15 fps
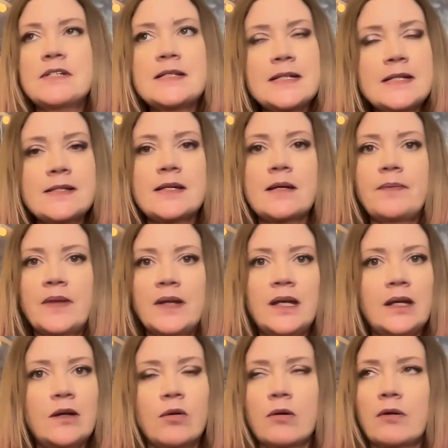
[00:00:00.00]
see
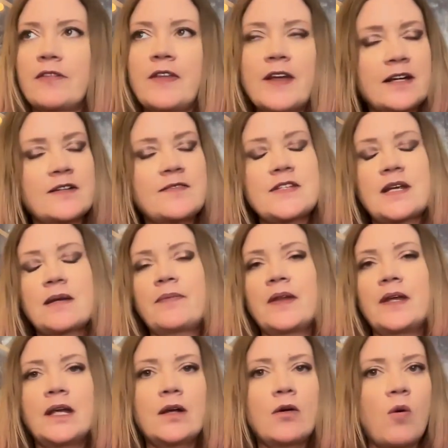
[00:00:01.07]
something or think of
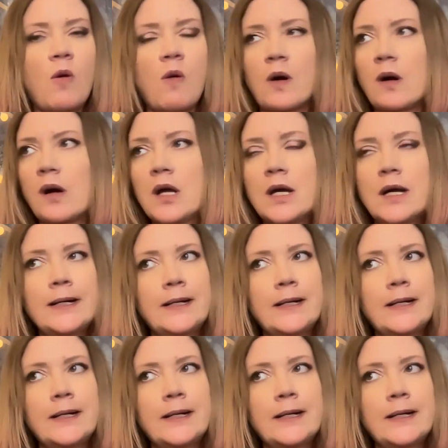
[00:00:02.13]
something or